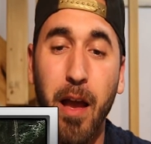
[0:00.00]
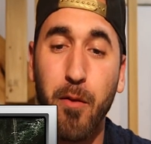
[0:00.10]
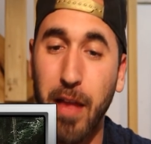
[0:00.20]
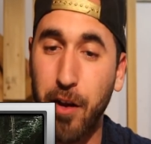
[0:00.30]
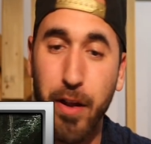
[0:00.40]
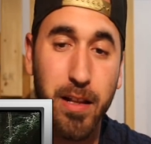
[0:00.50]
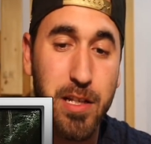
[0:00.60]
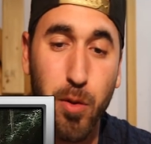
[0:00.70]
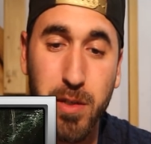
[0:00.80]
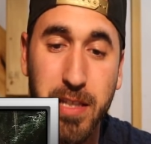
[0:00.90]
That Cradily
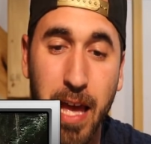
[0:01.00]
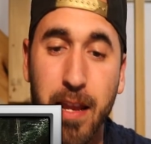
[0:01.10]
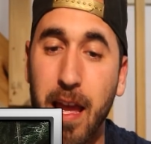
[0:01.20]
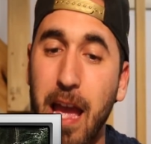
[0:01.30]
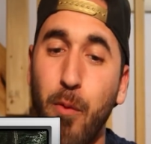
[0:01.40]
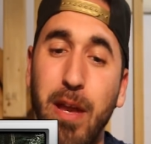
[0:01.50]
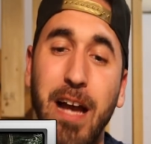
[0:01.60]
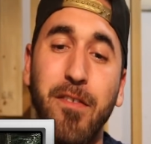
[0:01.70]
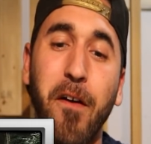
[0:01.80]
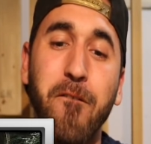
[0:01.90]
almost dead, and we
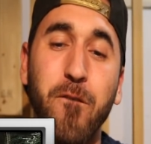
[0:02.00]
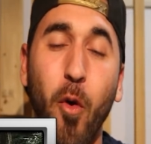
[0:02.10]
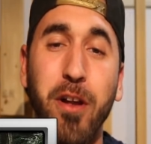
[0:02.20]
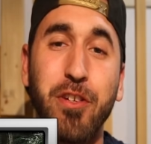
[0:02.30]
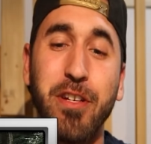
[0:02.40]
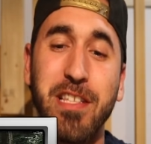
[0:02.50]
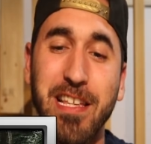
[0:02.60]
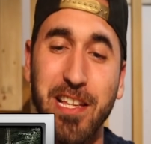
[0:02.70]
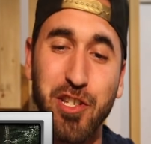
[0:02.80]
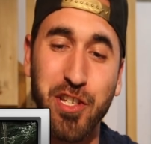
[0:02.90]
have a Fortress
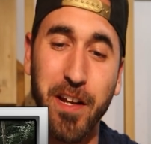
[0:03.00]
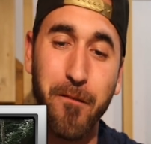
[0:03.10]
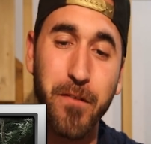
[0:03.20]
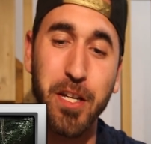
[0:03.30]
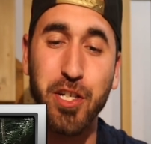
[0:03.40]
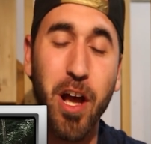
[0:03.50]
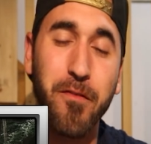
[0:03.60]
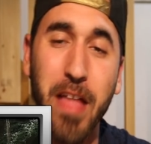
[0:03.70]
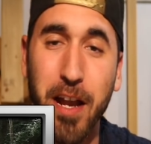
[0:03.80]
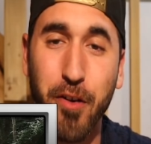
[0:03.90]
that's just gonna finish
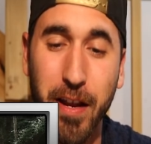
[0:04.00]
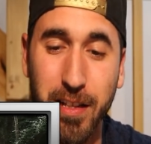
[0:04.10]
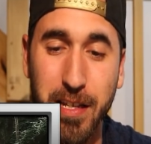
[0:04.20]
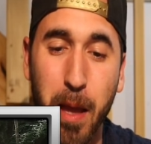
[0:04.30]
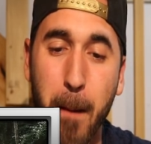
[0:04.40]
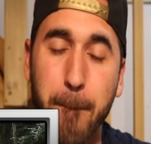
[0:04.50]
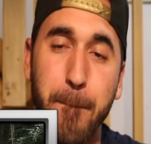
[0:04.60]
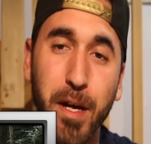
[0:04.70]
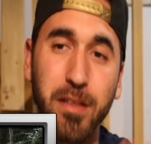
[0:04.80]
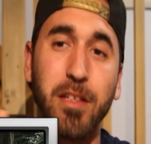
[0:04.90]
off that Cradily,
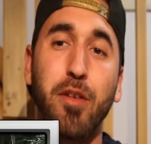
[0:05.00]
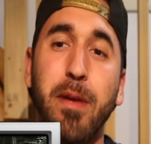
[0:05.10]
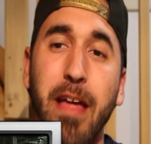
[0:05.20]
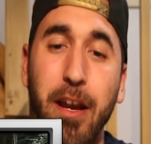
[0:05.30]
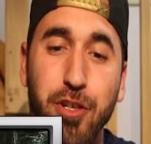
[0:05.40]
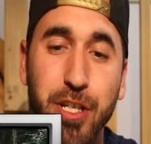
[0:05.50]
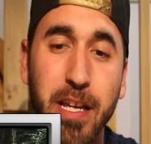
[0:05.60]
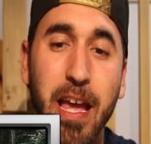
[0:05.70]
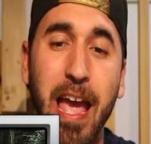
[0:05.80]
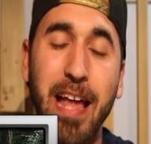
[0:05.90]
build a little bit of
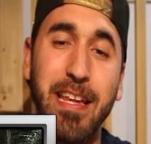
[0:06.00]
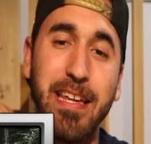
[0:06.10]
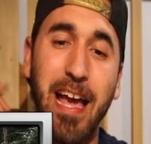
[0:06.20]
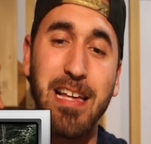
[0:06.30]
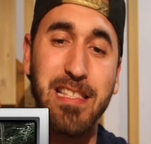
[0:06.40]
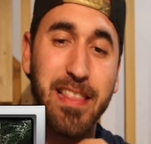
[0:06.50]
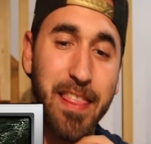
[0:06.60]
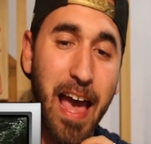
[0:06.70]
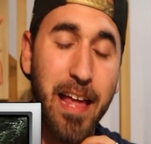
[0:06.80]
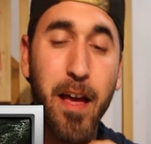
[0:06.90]
energy, and he has that